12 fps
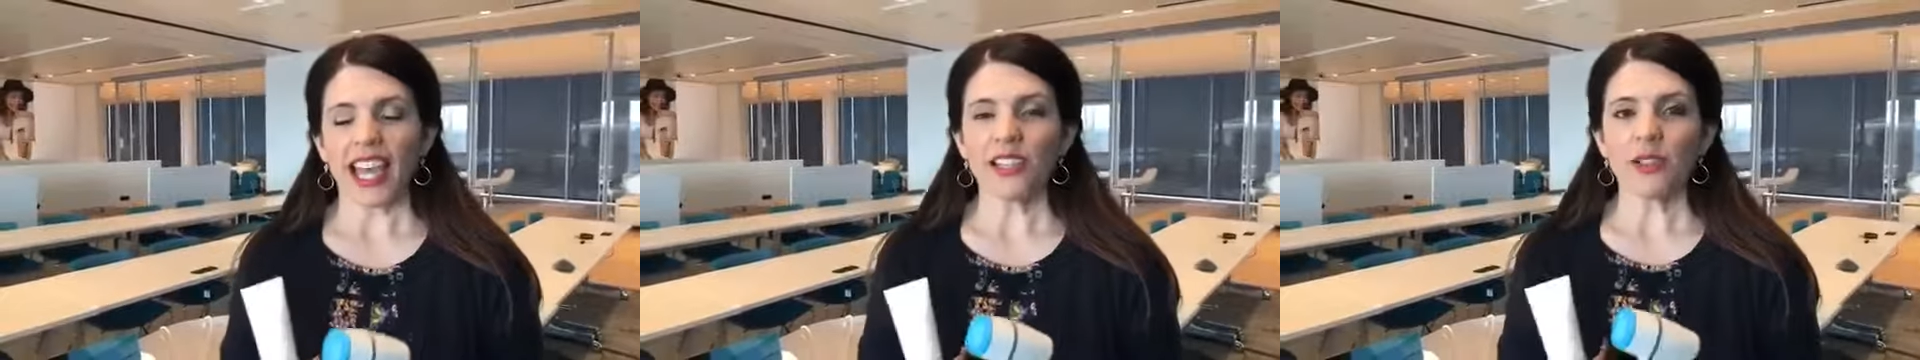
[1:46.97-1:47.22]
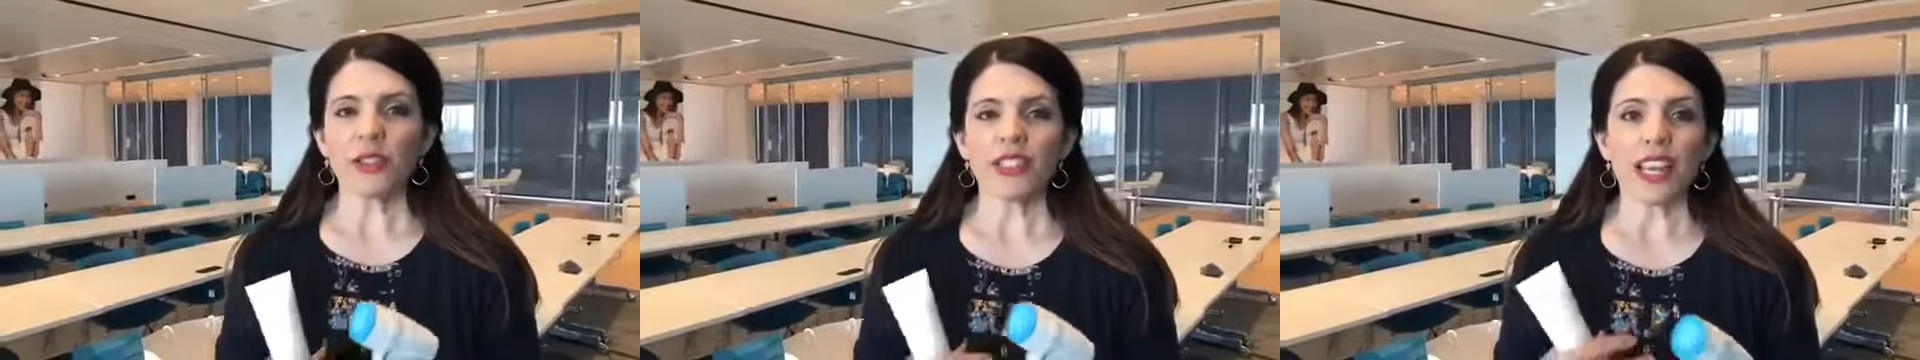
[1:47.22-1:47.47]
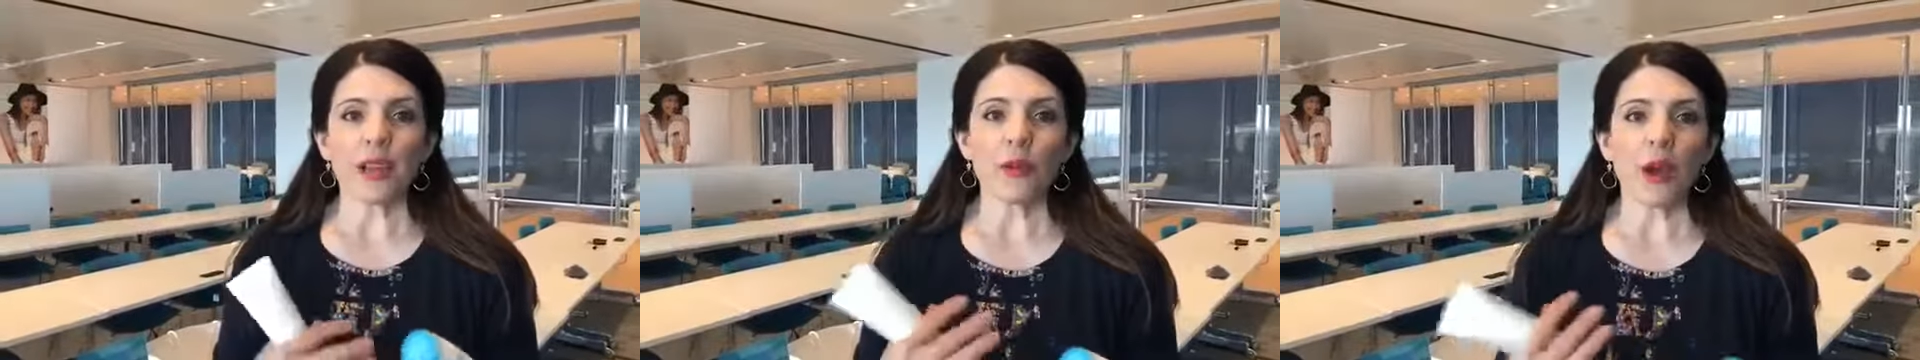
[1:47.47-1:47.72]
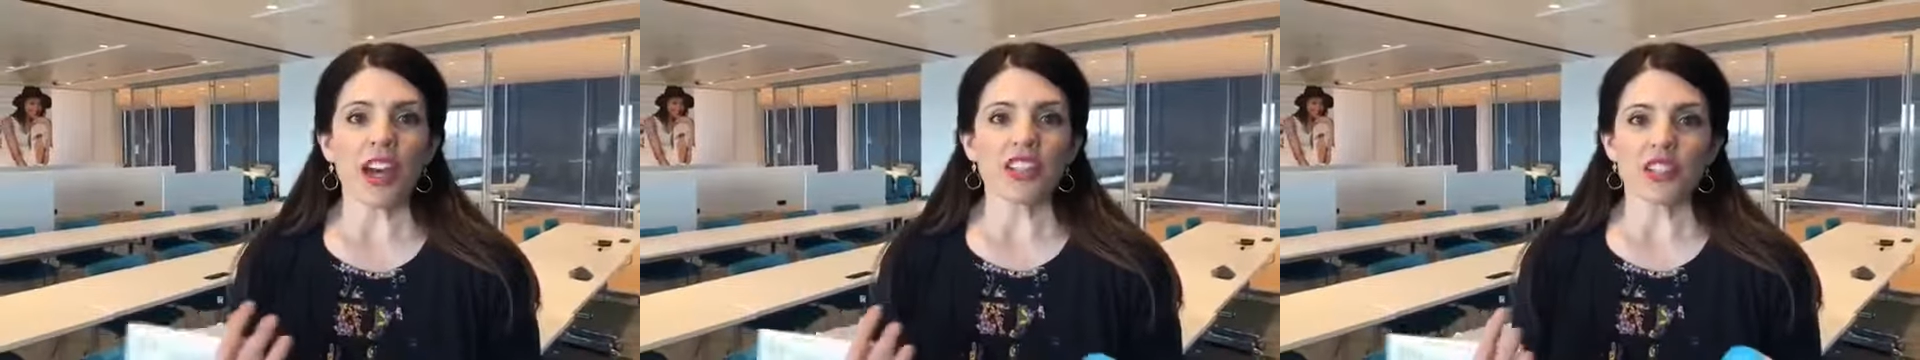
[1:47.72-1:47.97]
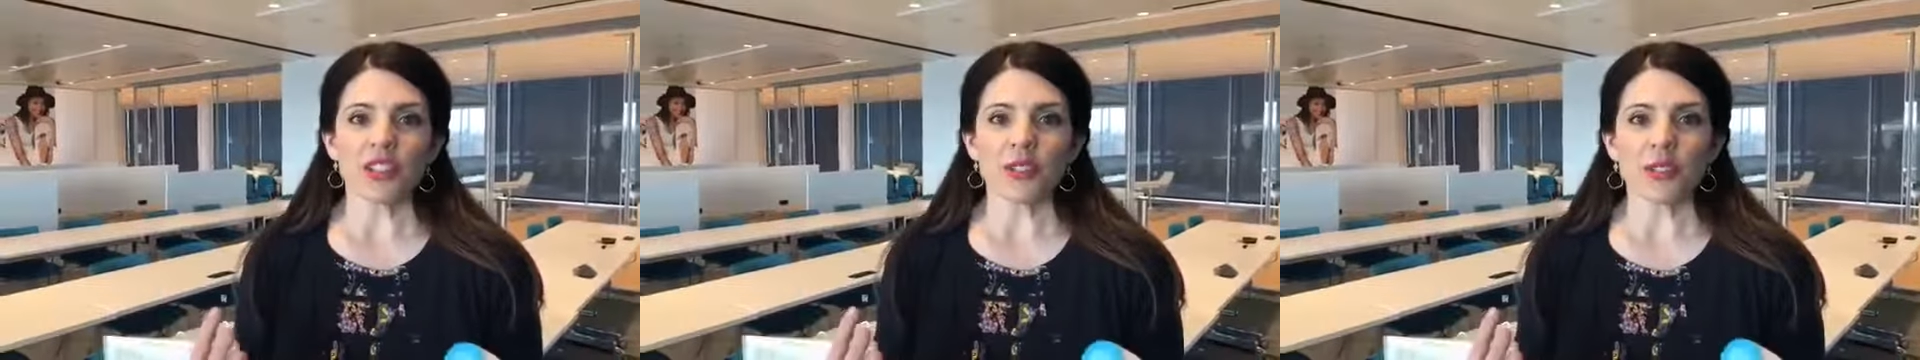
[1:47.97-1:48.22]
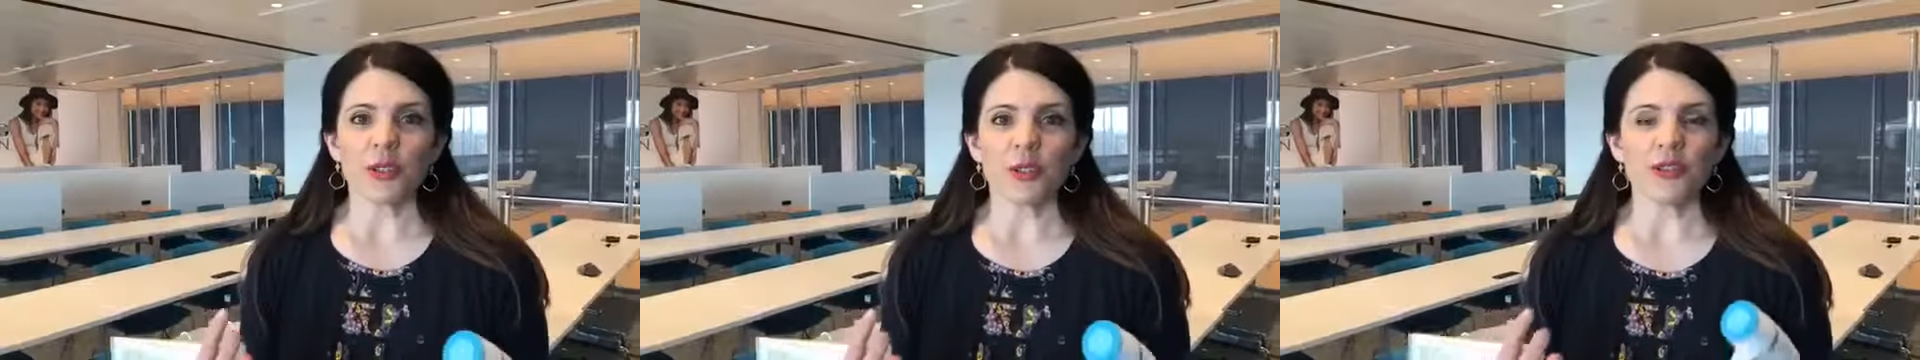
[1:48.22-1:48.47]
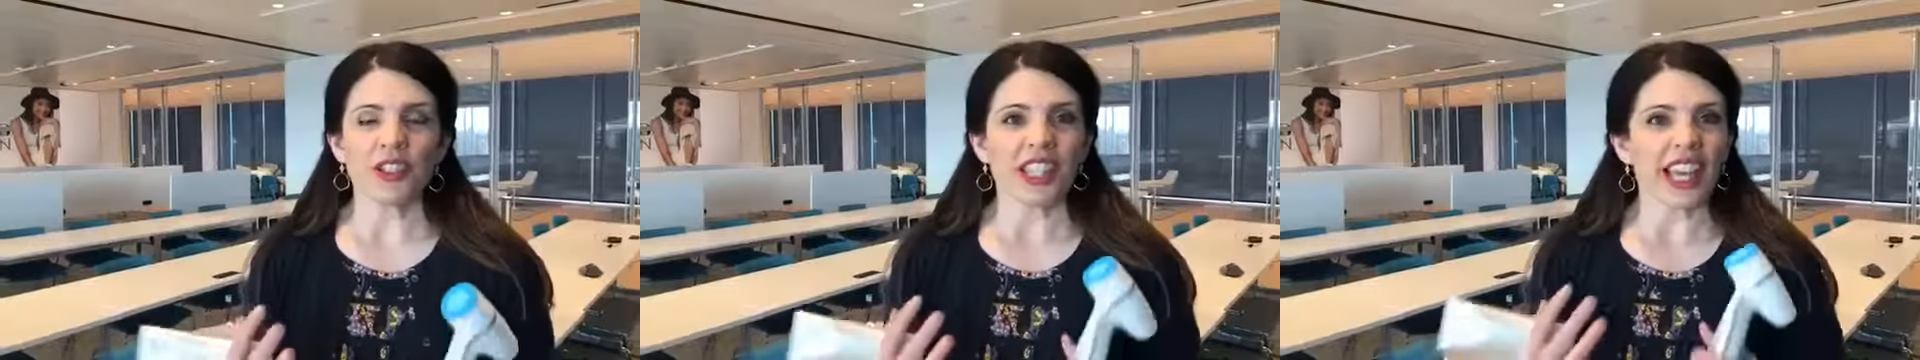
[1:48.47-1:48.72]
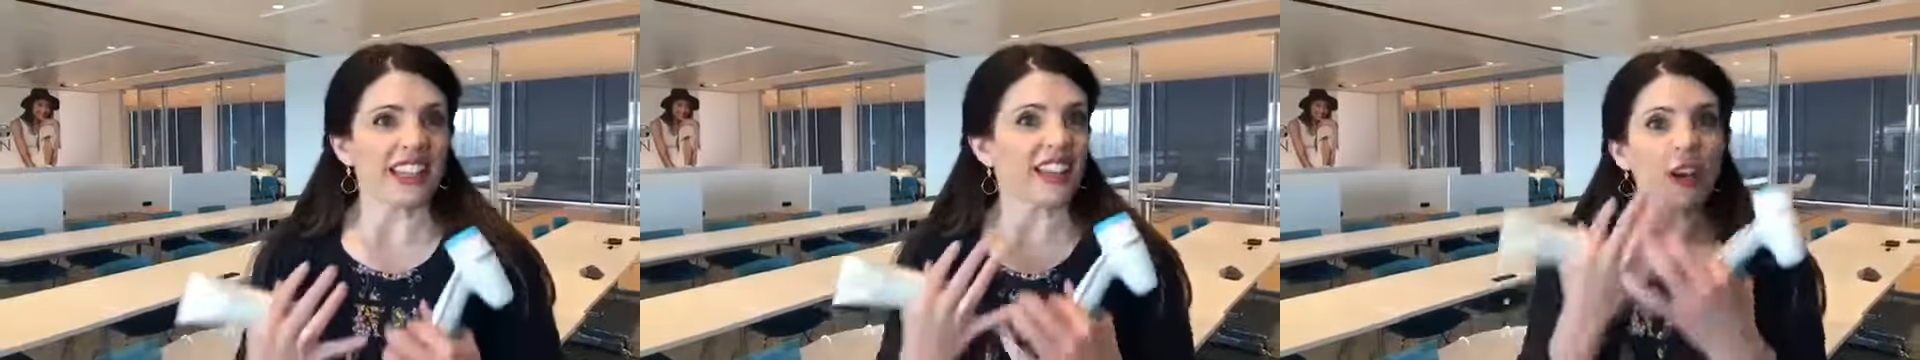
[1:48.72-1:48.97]
I know that they want to feel
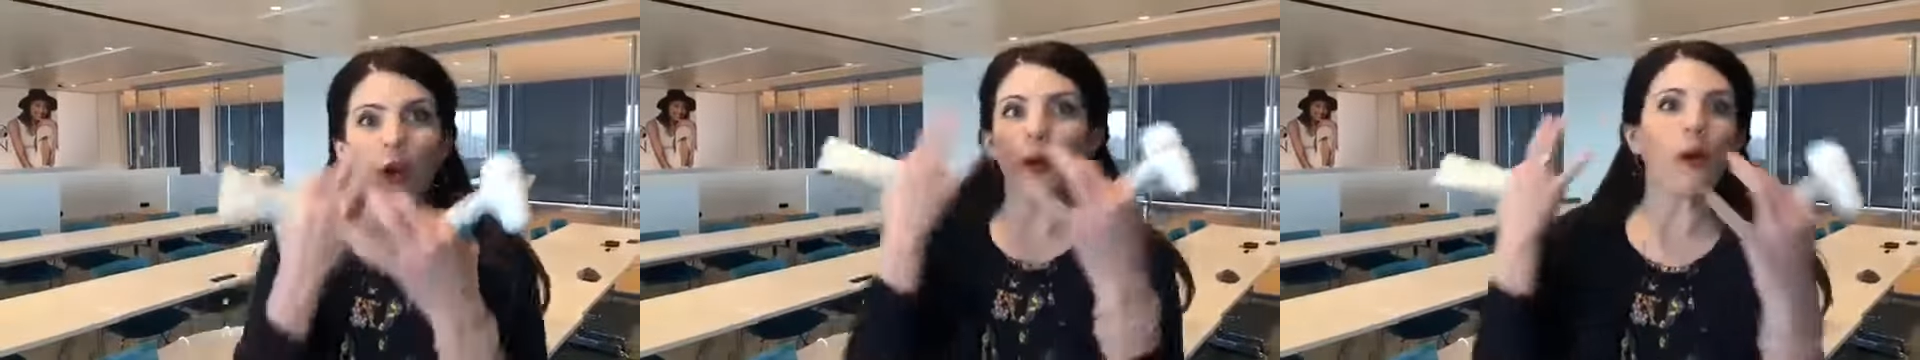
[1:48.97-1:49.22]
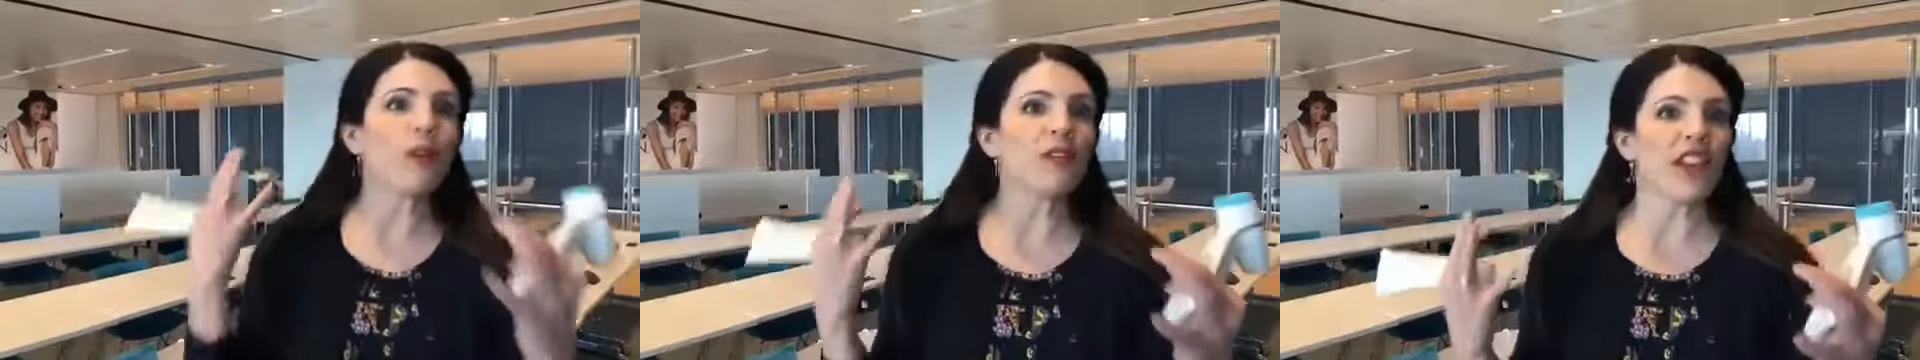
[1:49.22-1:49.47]
like their whole